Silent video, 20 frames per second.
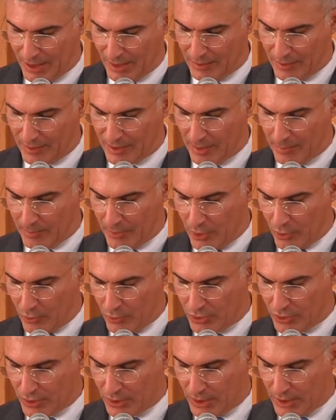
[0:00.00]
This
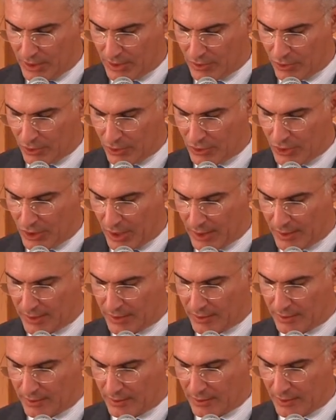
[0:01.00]
approach is not
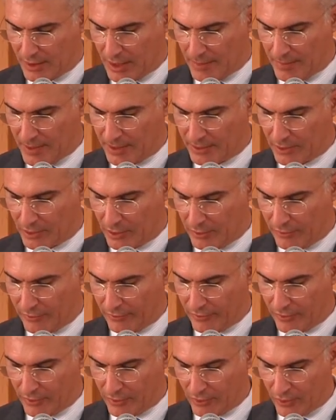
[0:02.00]
just a matter
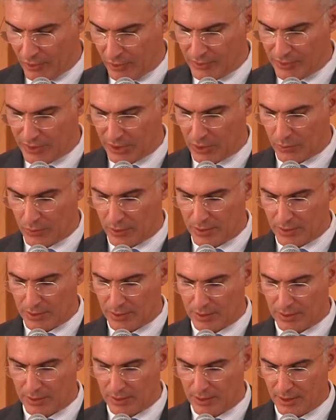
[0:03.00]
of
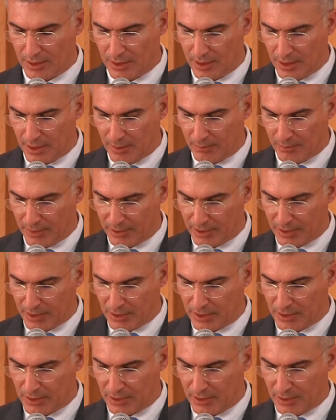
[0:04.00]
consequence, but
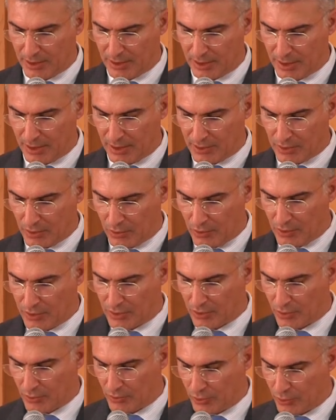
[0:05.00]
it is
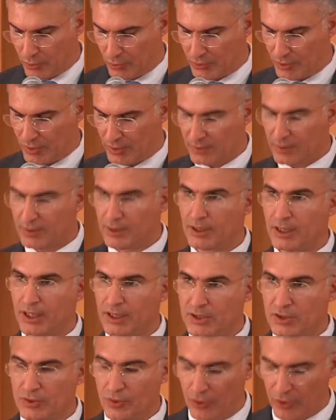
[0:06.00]
also rooted in
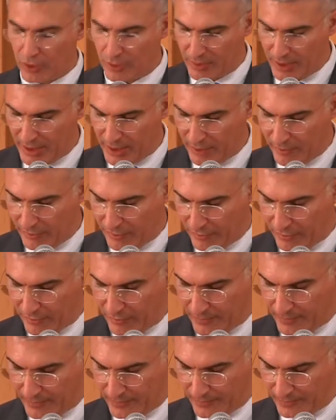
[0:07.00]
a strong belief.
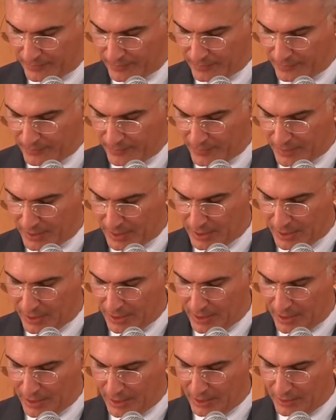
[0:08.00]

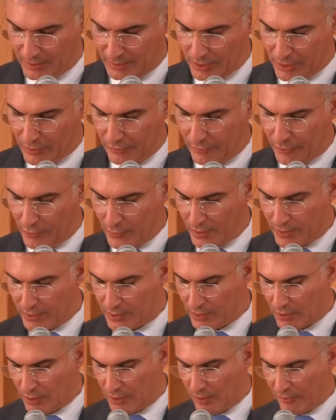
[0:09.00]
The
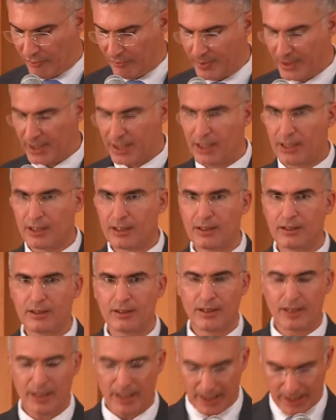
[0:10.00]
influence of being
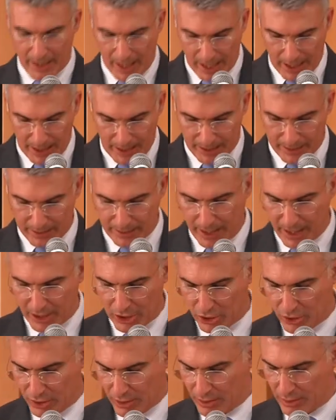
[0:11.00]
an island
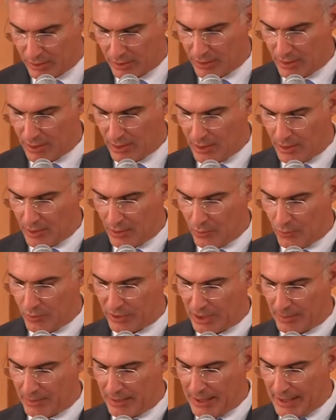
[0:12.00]
nation
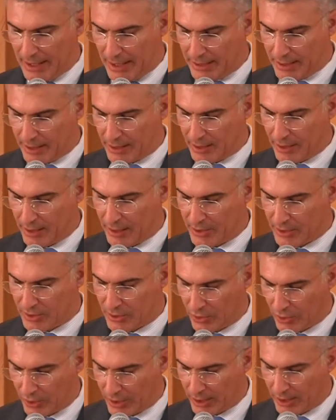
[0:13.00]
with a millennial
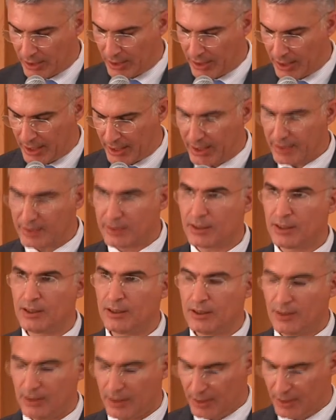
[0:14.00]
historical legacy,